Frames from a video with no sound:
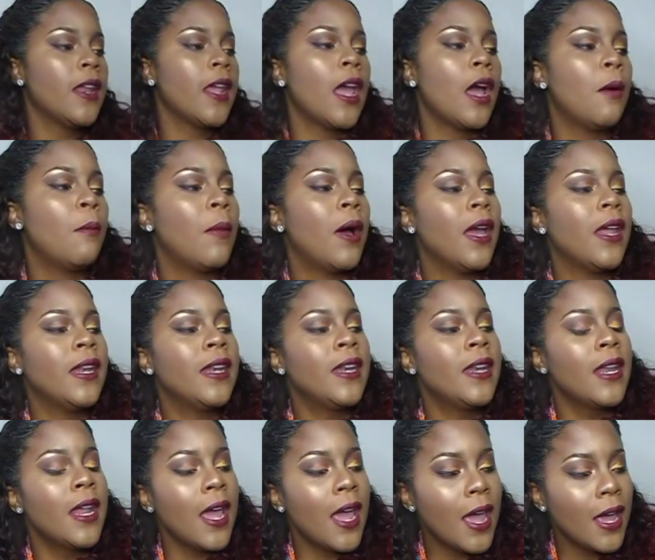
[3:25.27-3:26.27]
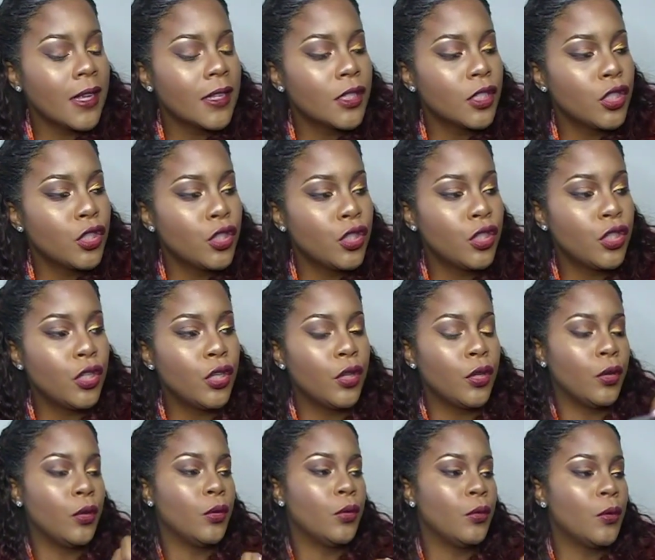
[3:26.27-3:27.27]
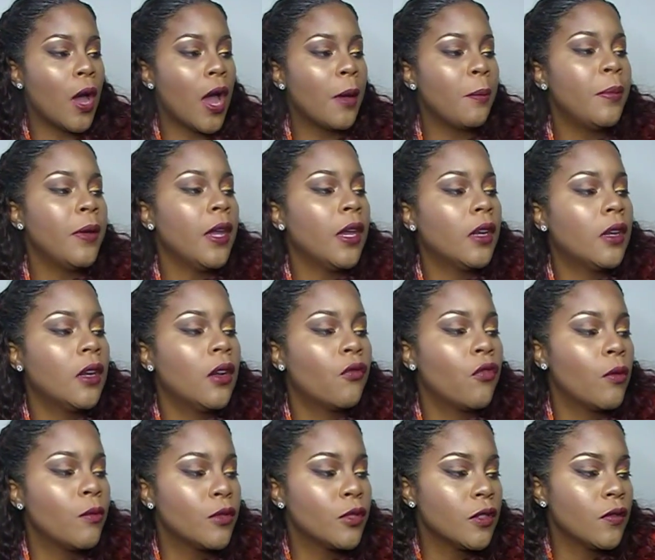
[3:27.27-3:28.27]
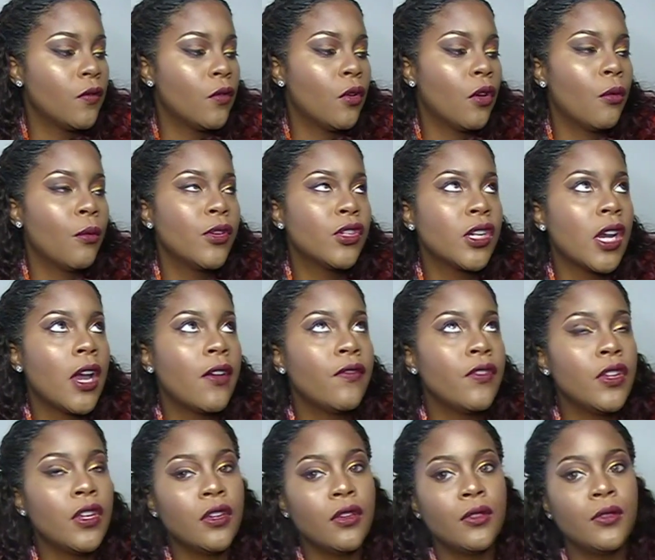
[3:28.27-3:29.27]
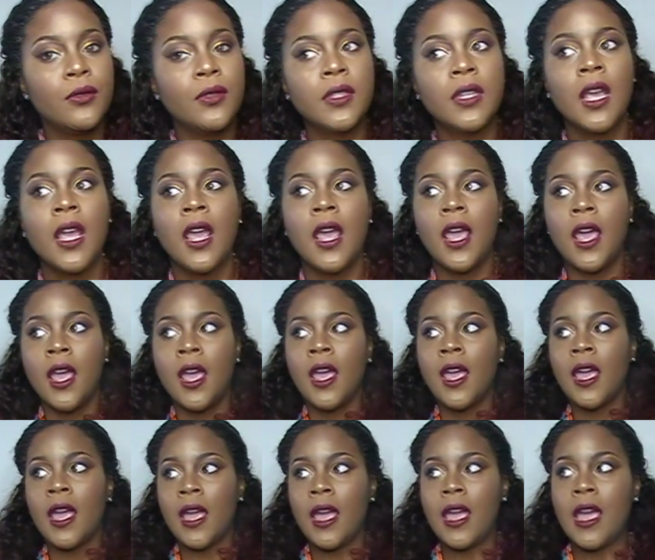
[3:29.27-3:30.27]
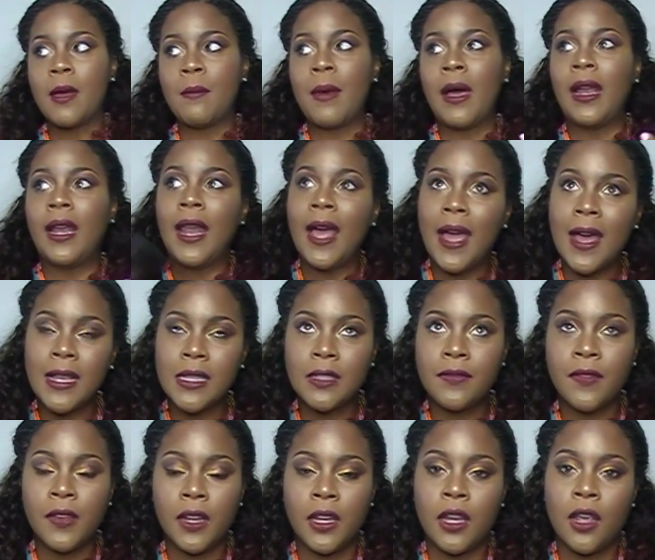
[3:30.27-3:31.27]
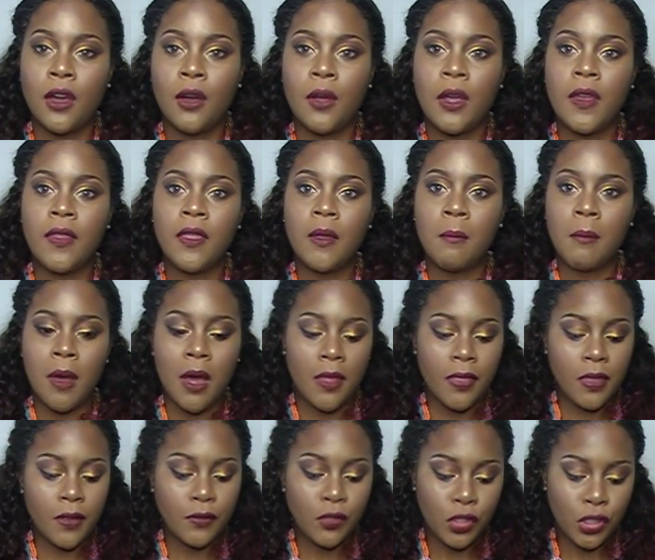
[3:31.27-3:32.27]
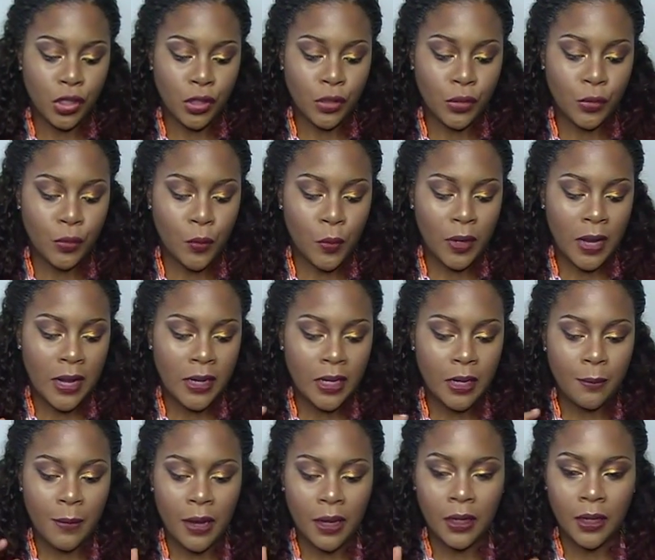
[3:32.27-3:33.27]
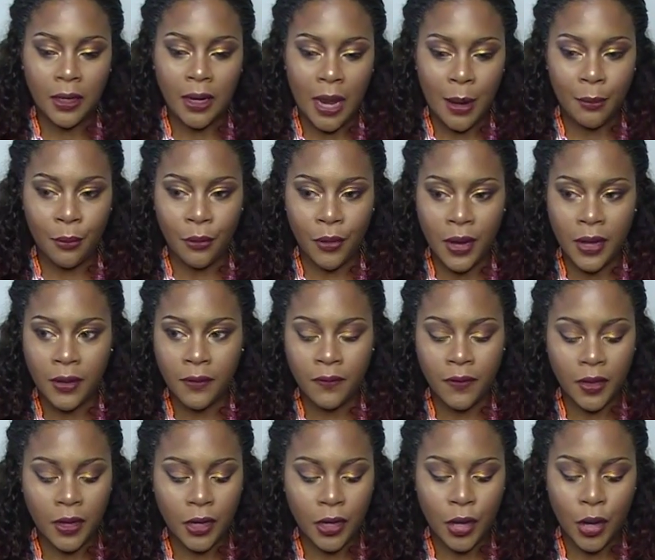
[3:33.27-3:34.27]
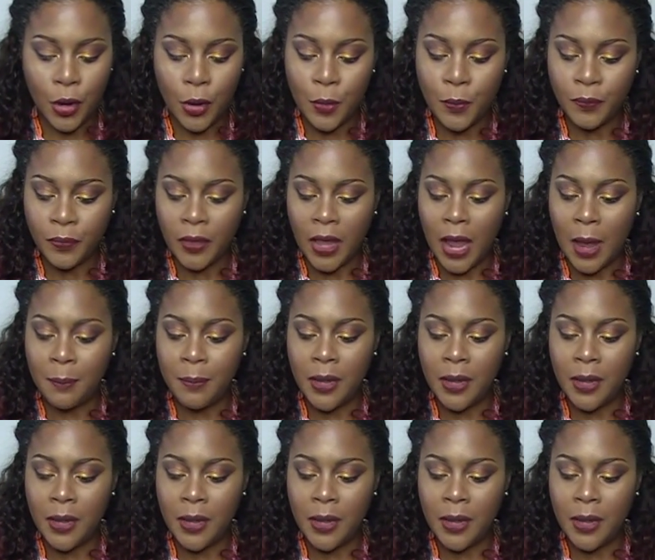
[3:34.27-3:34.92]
Now my next 2 I picked up from Sephora, which I've used in my last video in the month of June when I did my collaborated video.